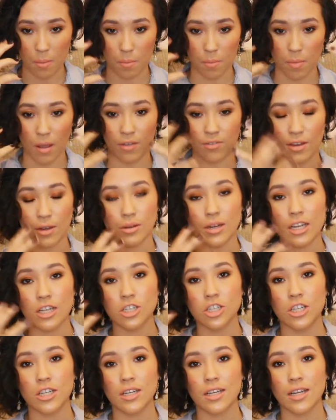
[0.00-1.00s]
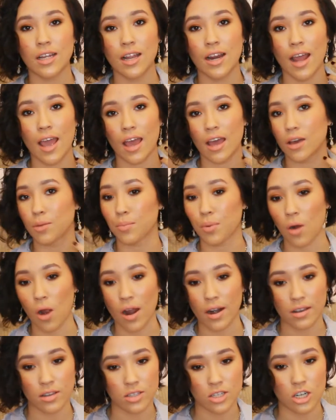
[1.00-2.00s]
my foundation and
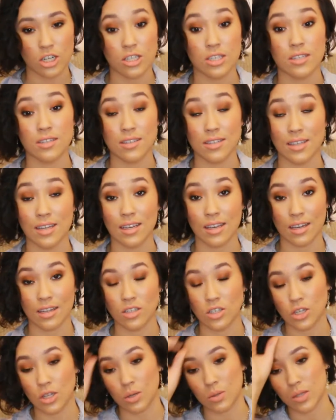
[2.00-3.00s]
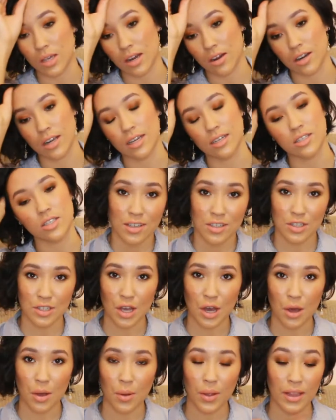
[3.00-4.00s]
product starts to sink into those areas.
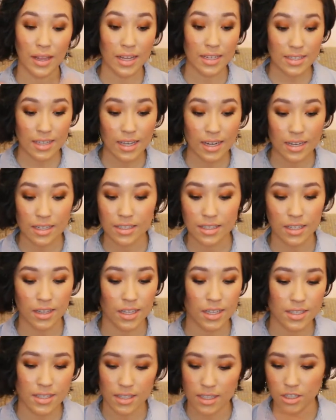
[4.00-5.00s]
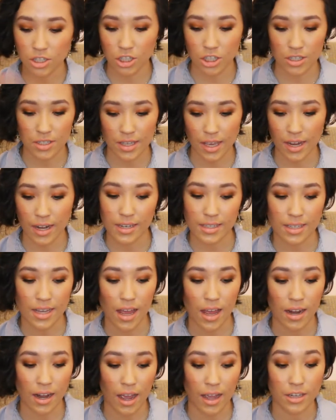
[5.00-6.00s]
So let's get into this. Let's just get it
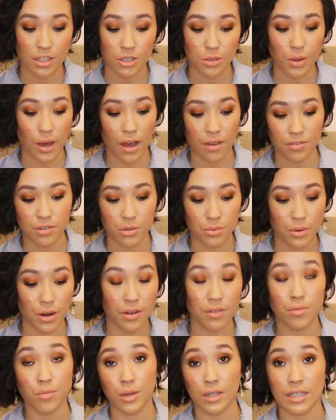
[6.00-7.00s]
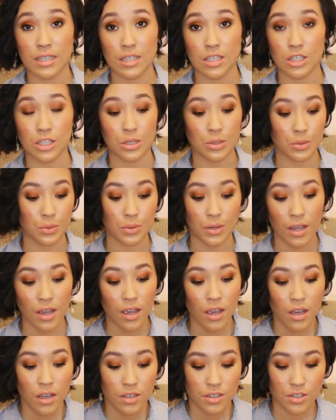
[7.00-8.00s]
done. I do have to run really soon,
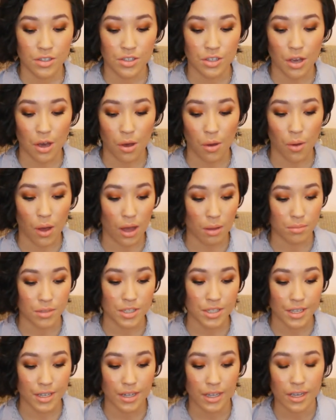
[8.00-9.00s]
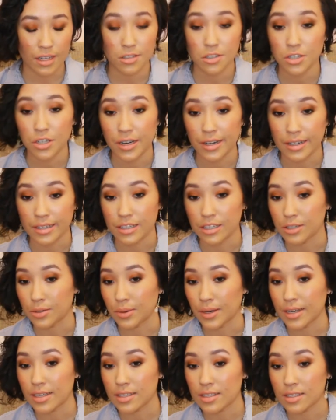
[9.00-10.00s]
so I'm just gonna get straight into
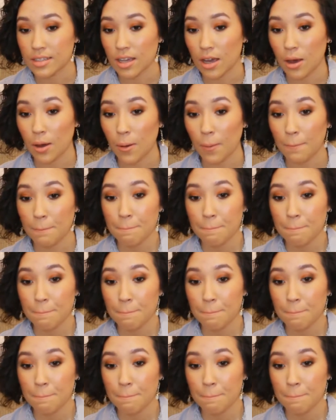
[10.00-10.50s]
it. So